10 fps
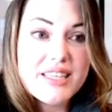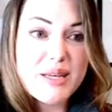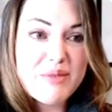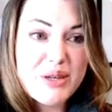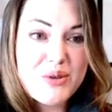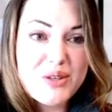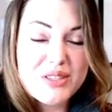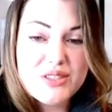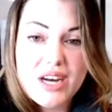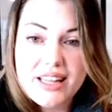Something cool to
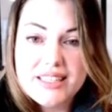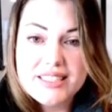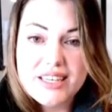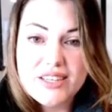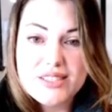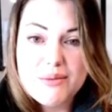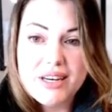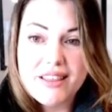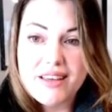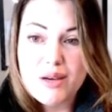try this year,
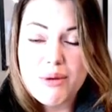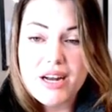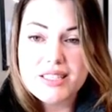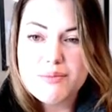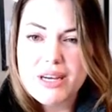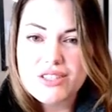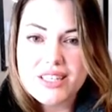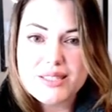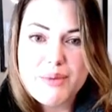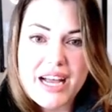something to think about,
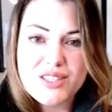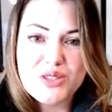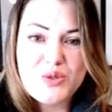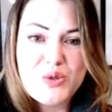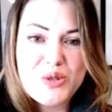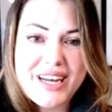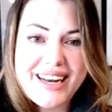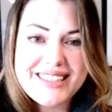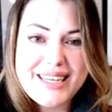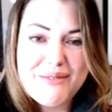especially as back to school
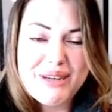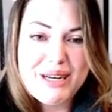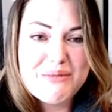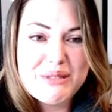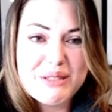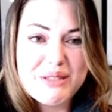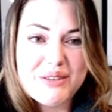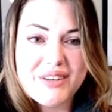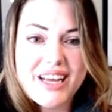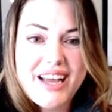night is coming up soon,